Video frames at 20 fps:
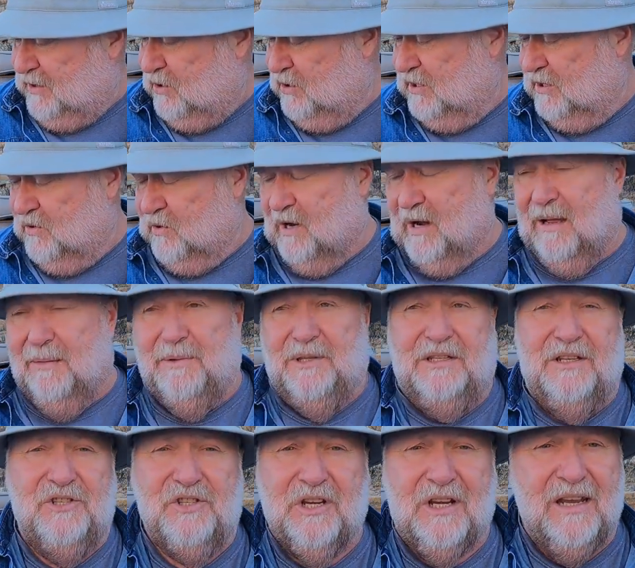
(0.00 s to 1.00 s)
hula grub
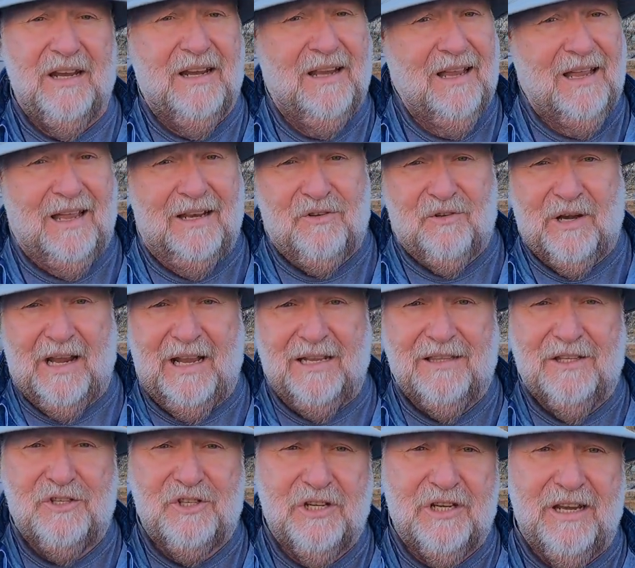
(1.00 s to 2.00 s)
and the jig, I
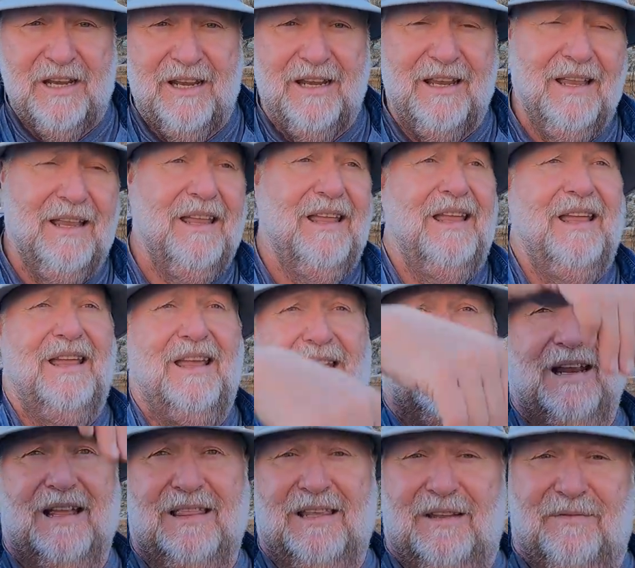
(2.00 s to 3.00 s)
drag the jig
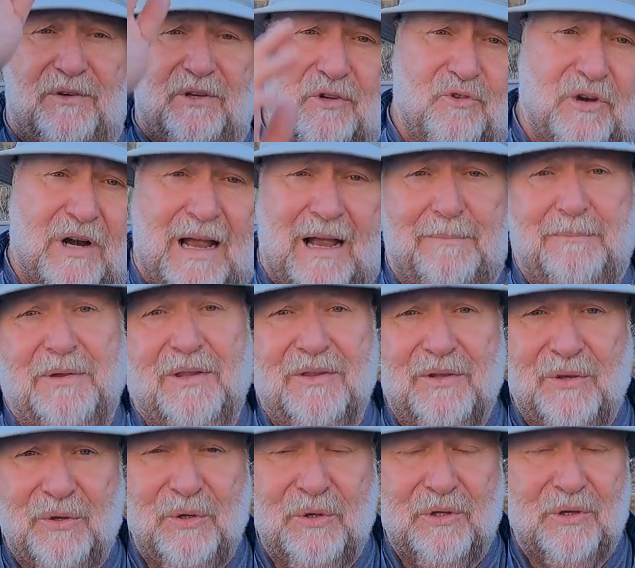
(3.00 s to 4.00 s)
and I lift and drop
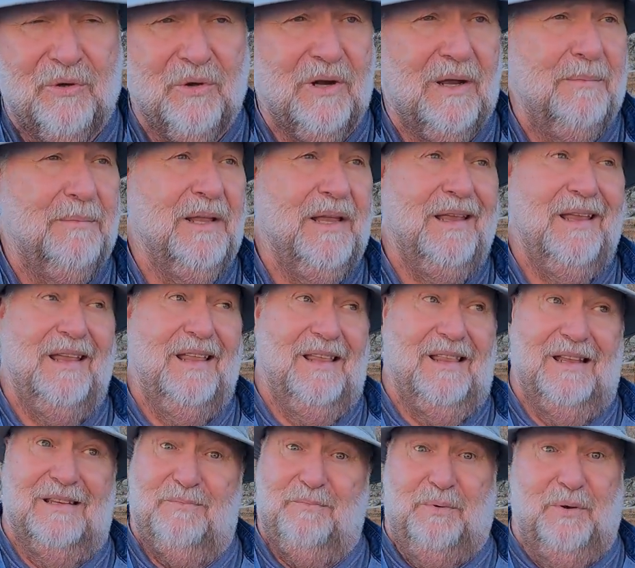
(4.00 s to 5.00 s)
the hula grub.
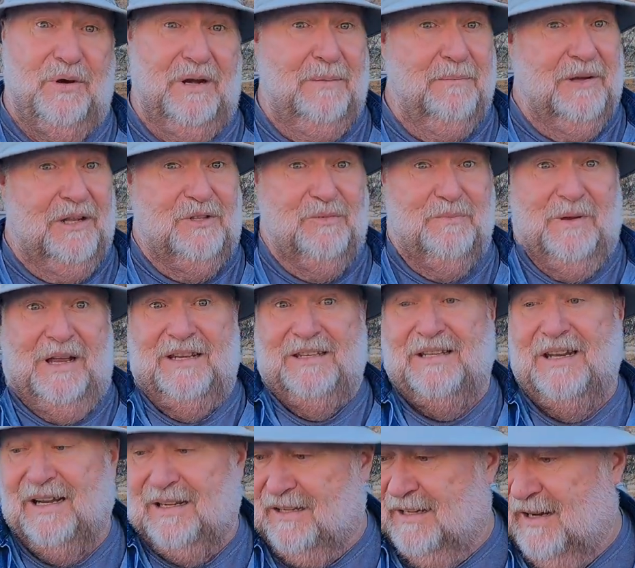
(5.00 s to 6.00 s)
That's pretty much my
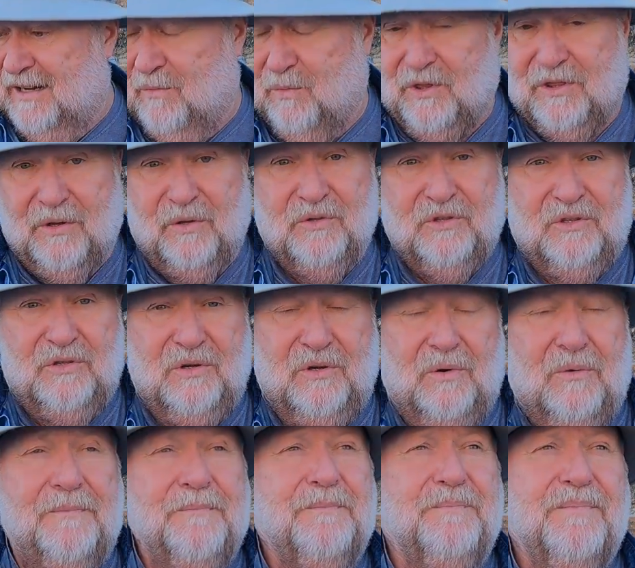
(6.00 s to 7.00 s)
technique with those
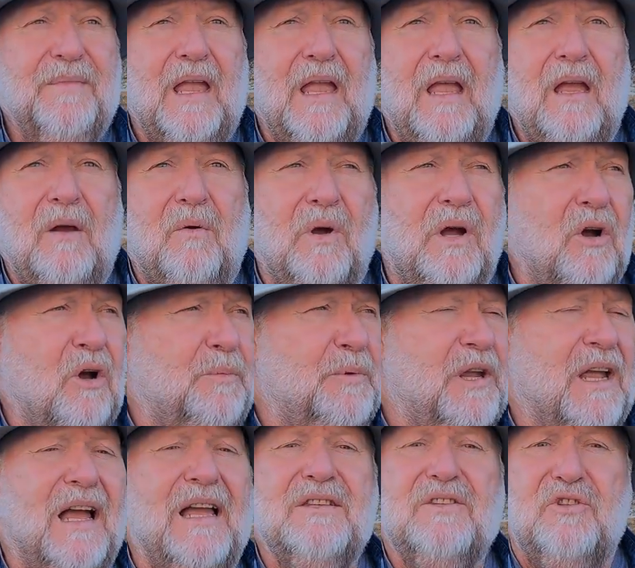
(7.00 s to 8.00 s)
two. Well, I hope
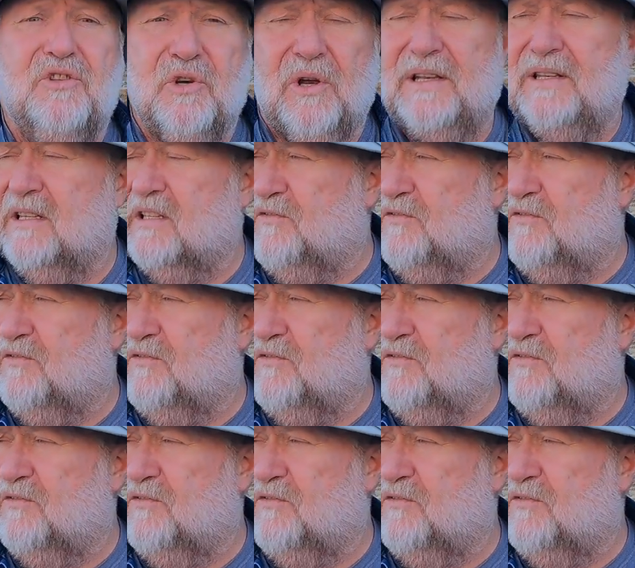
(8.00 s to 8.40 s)
you guys enjoyed